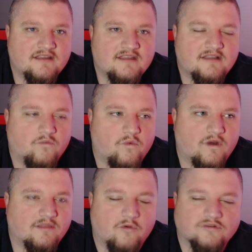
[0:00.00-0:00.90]
one of
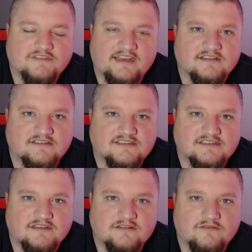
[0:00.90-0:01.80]
the most
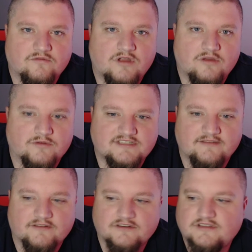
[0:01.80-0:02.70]
inconsistent
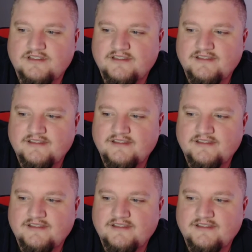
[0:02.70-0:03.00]
receivers.